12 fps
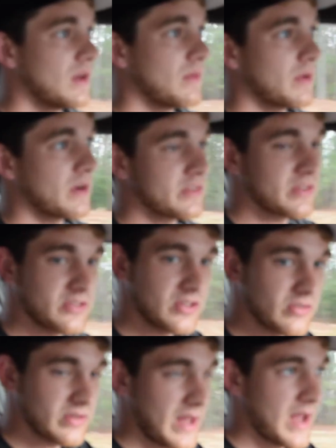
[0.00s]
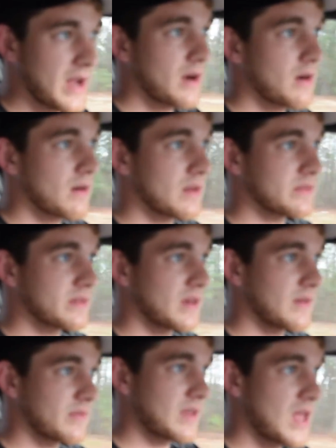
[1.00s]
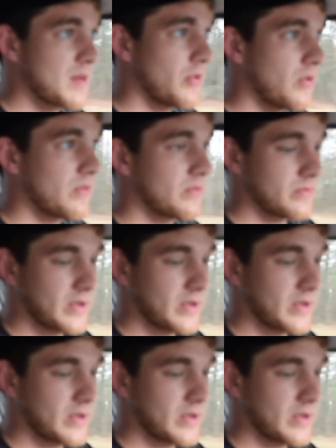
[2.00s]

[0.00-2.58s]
where it's just using air instead of cable.